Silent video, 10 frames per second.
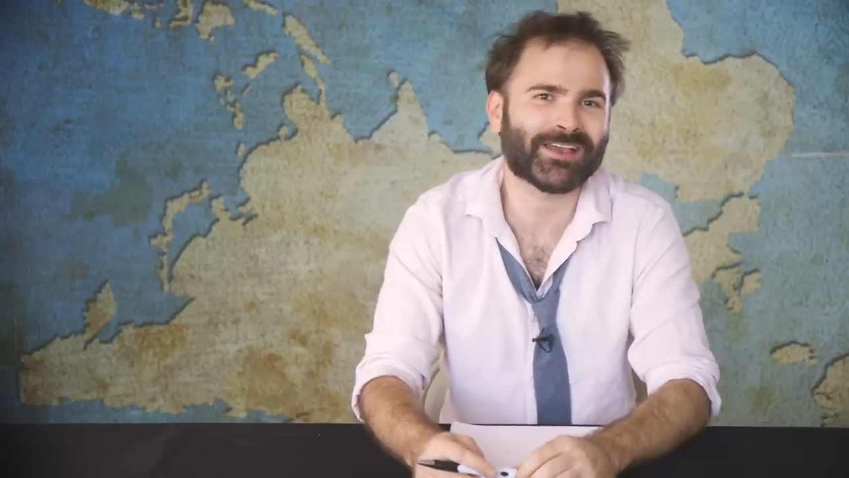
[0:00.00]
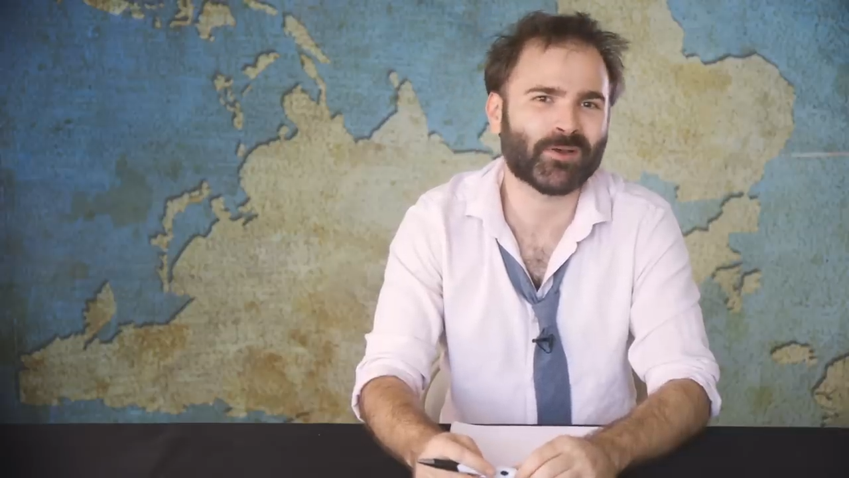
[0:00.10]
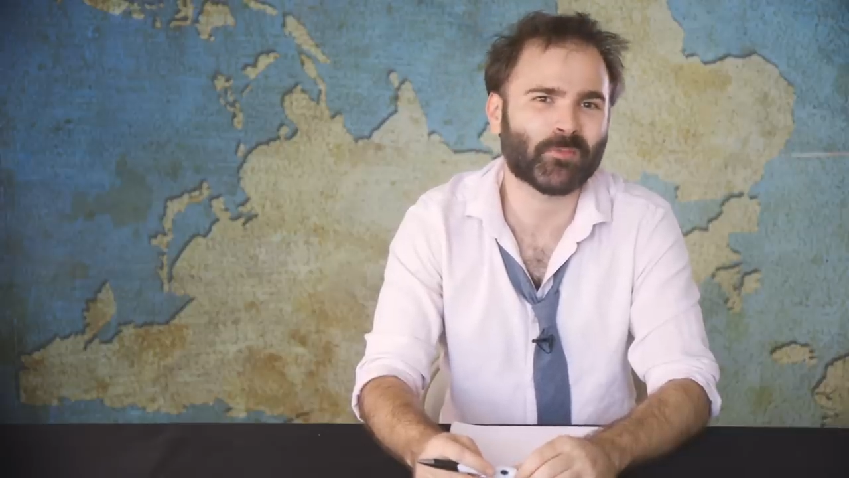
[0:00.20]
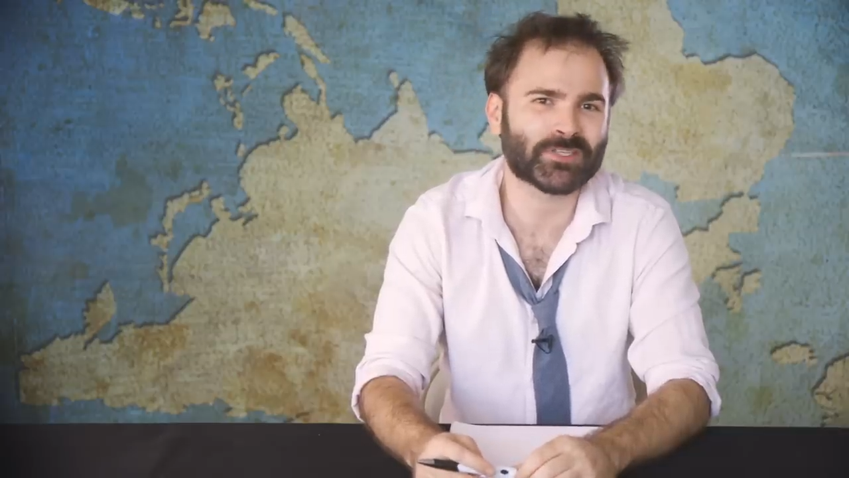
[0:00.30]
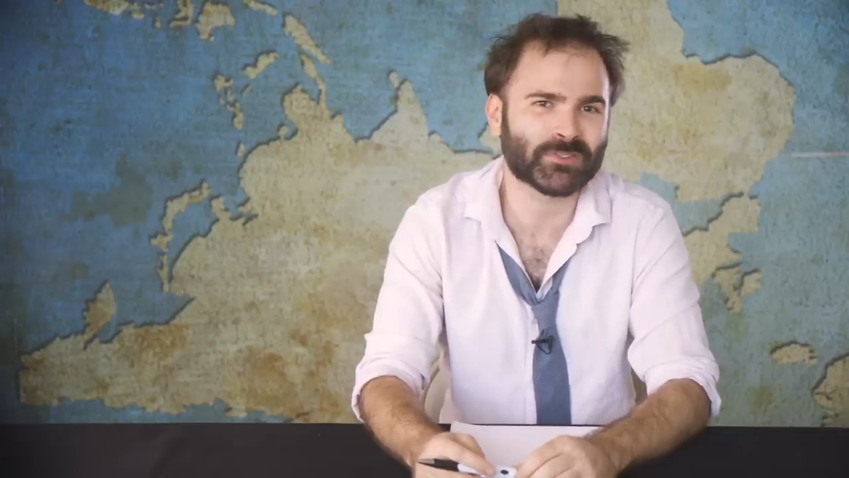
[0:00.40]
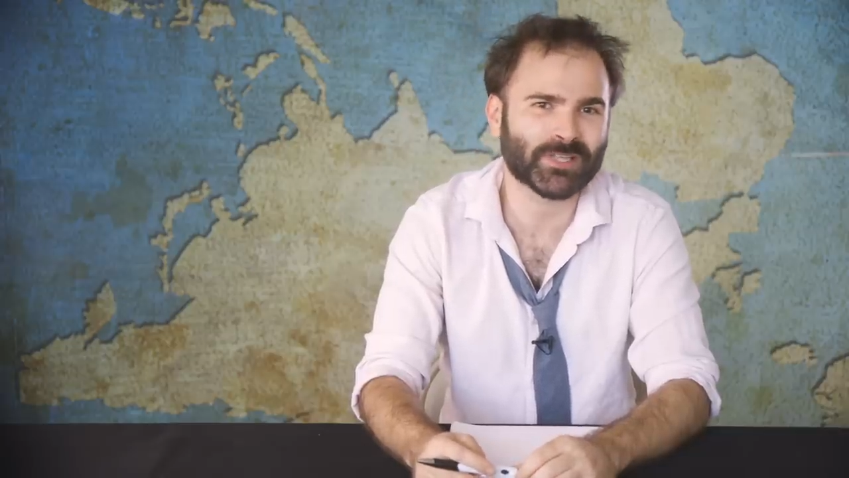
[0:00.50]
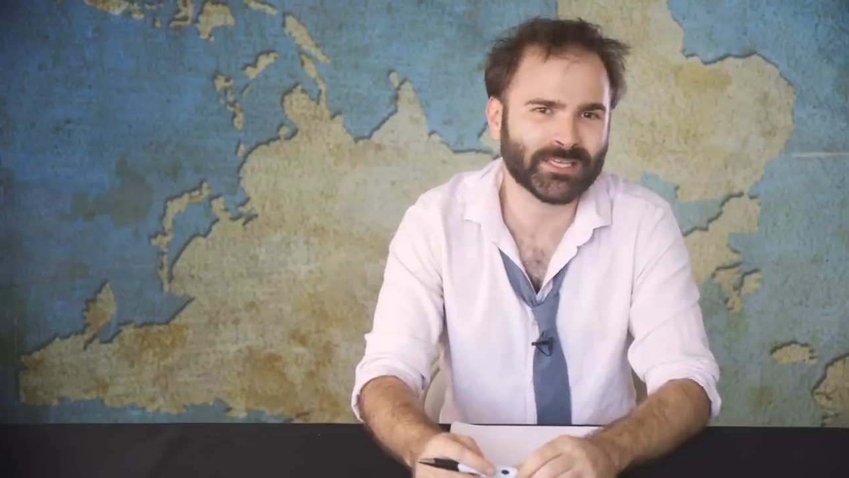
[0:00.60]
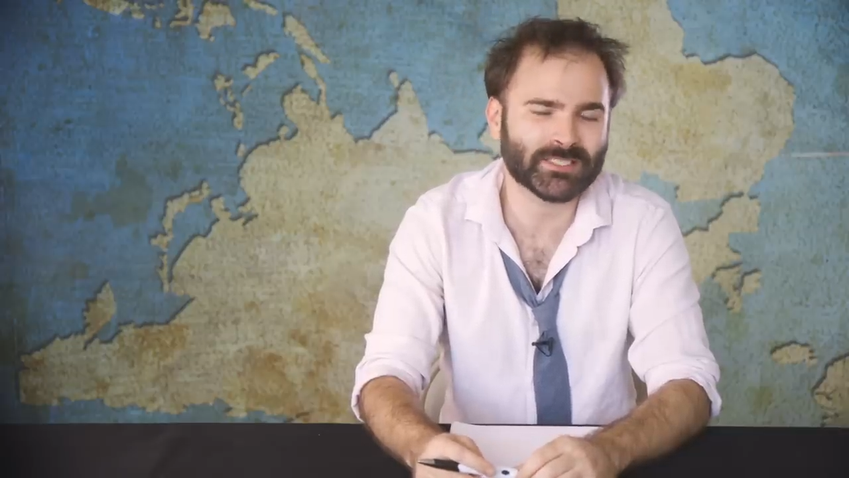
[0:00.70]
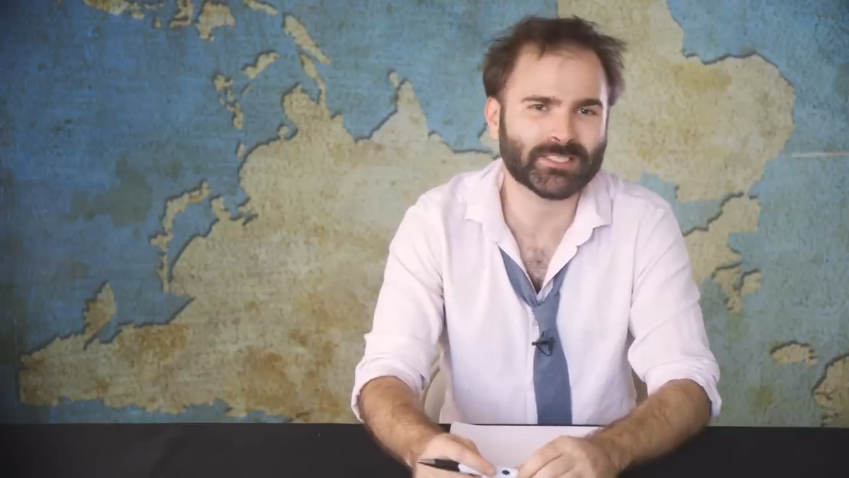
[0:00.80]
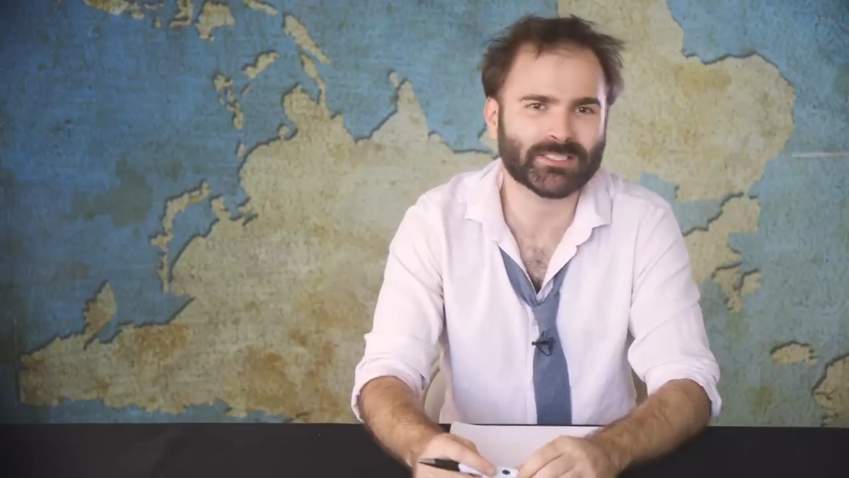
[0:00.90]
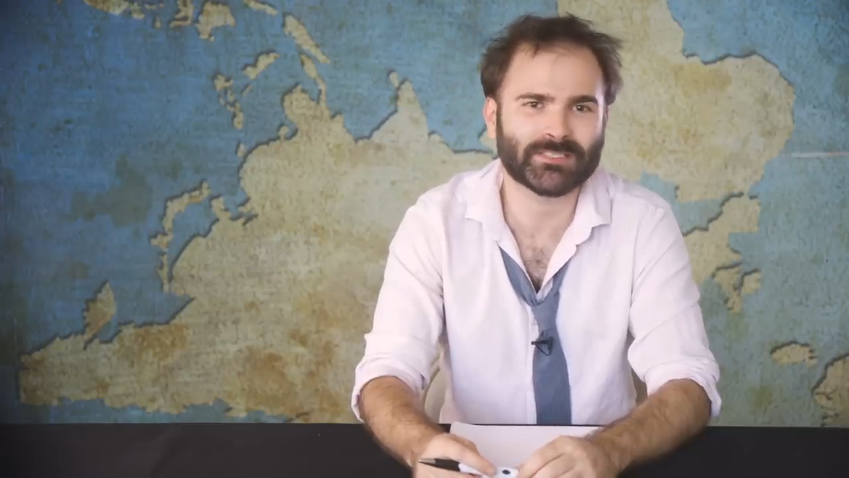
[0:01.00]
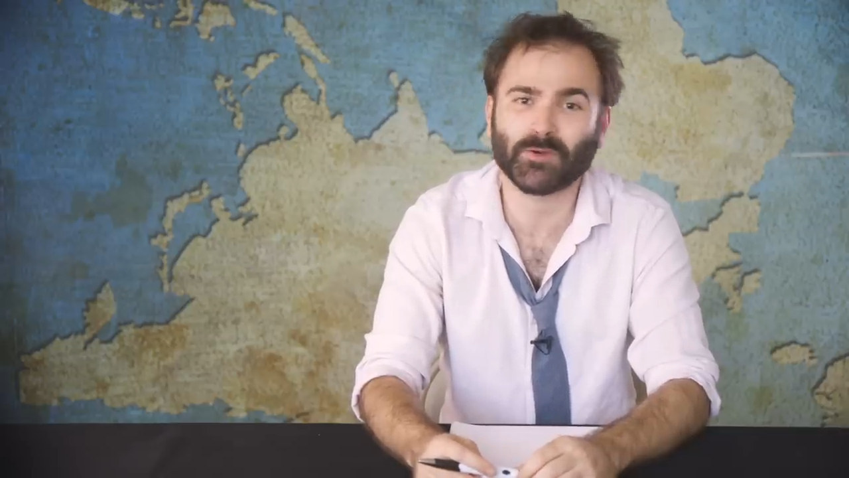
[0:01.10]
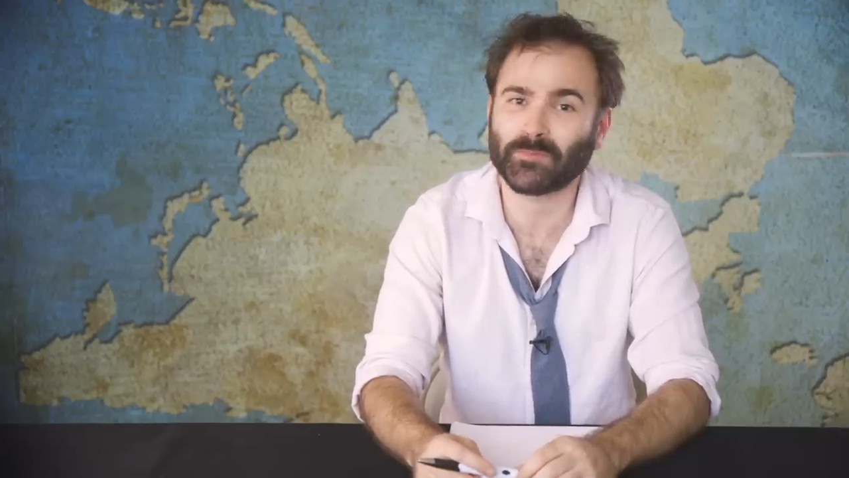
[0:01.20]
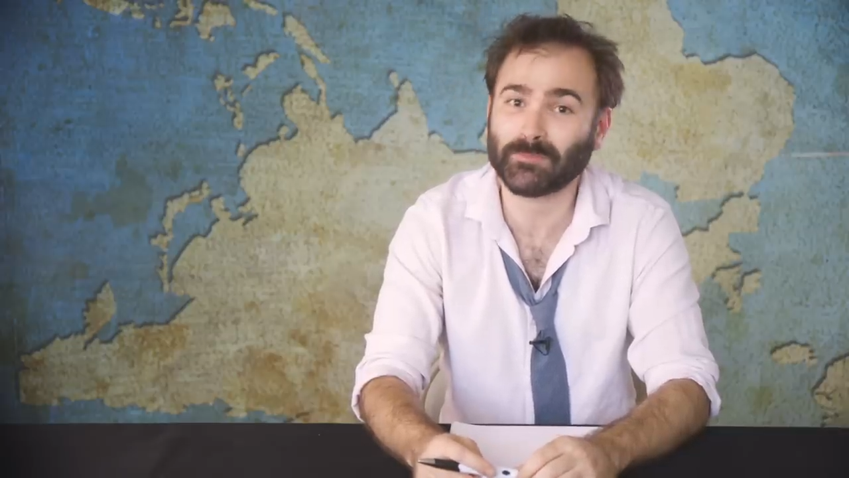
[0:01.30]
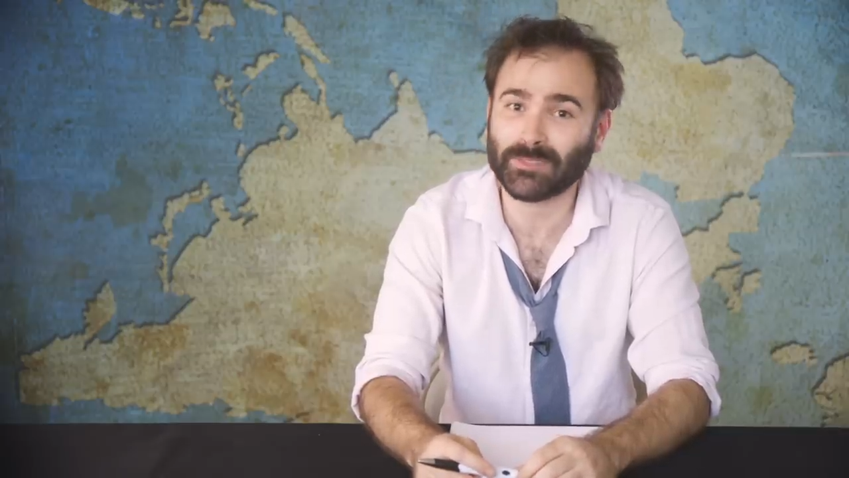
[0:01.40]
how much you liked it.
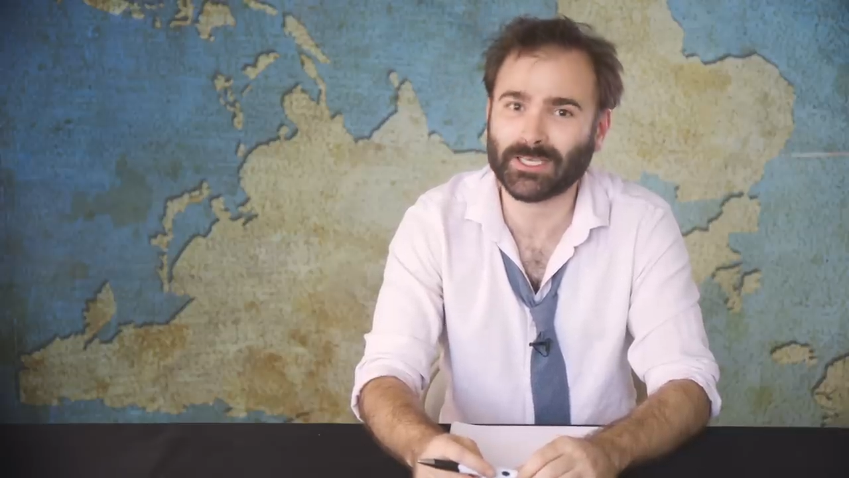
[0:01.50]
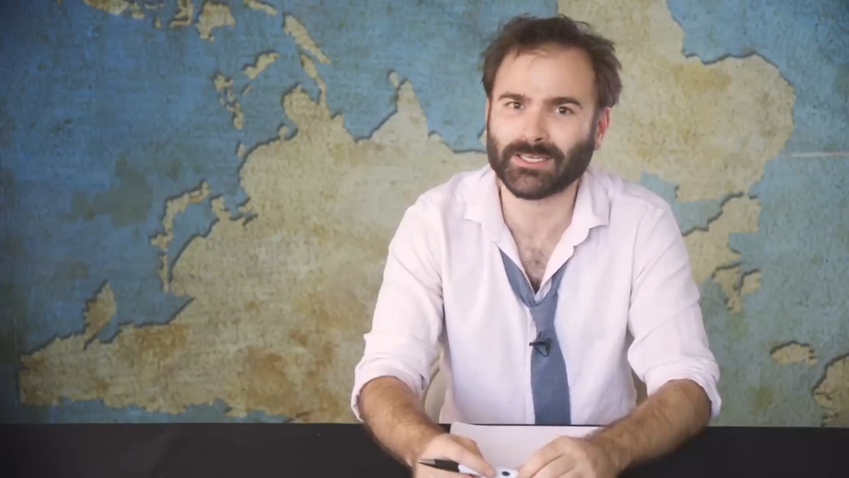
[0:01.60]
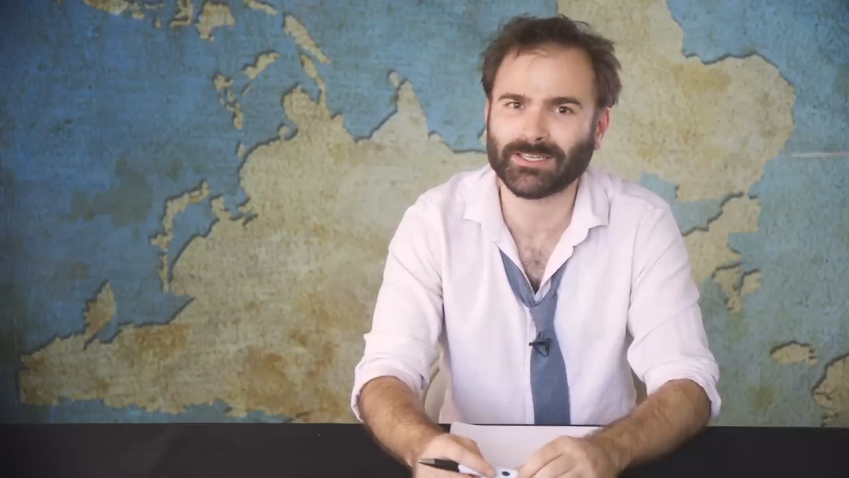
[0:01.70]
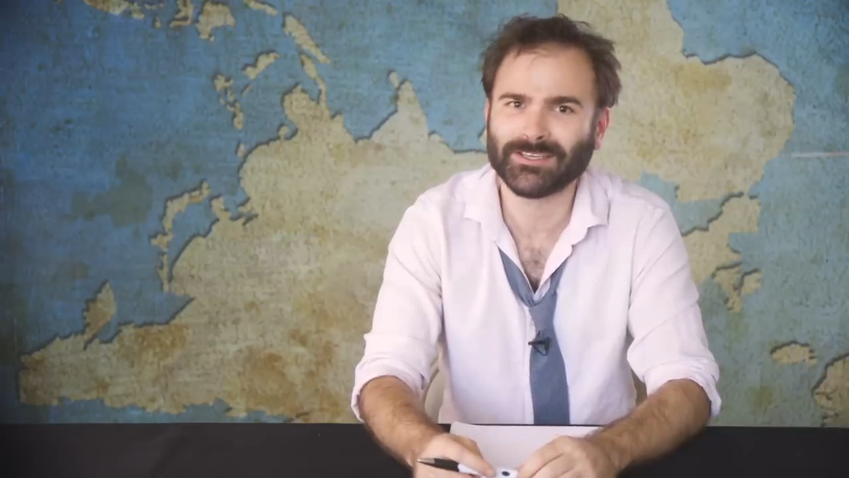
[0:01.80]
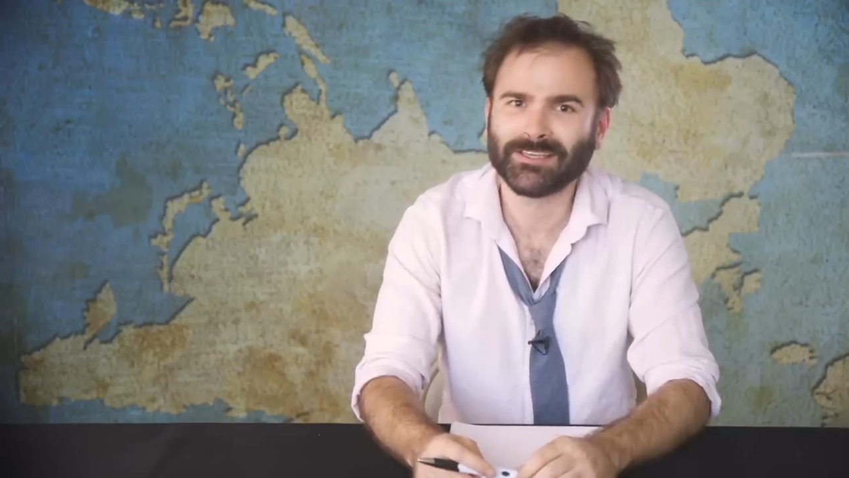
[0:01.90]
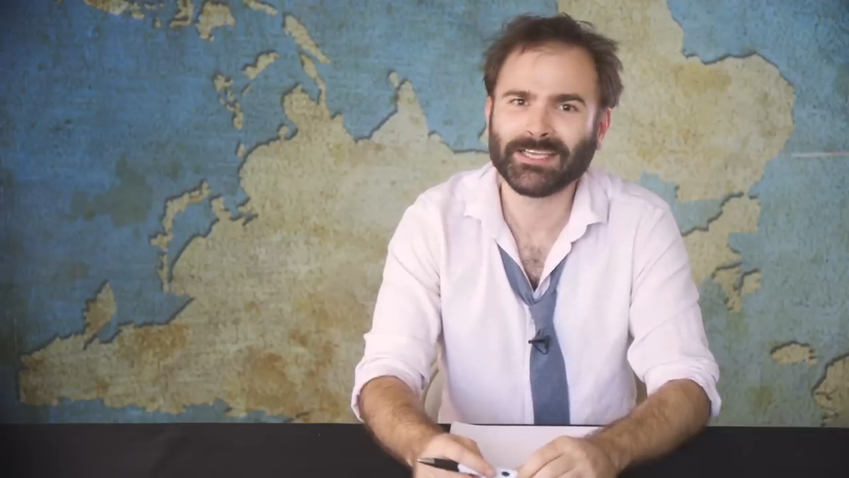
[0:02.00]
Don't be mean.